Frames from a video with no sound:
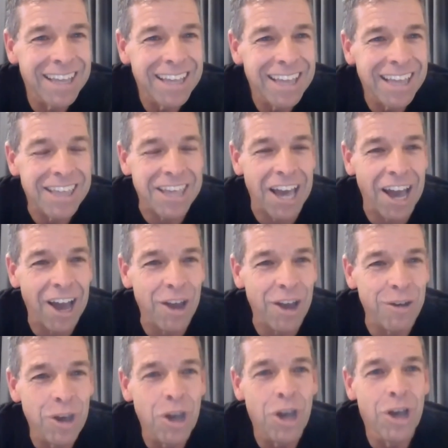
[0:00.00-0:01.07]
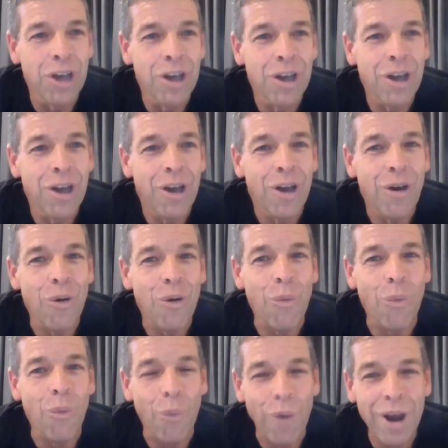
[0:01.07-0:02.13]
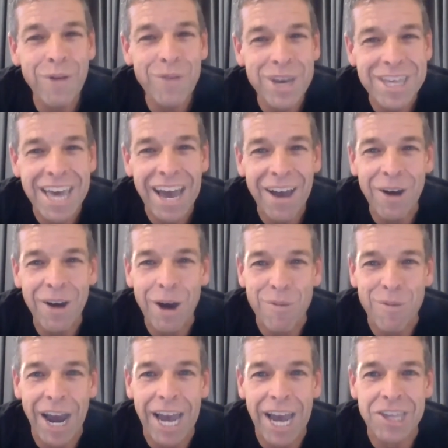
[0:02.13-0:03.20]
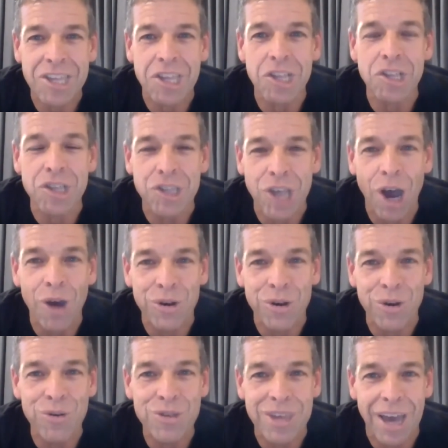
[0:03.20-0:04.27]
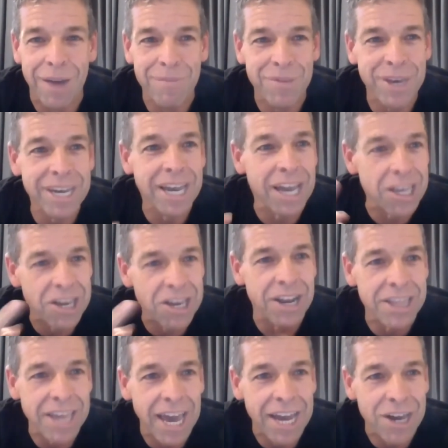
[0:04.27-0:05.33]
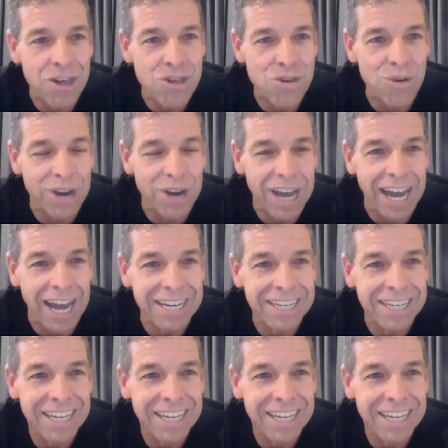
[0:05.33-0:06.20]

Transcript: So when we tell our brains don't do something, it's going to take a shortcut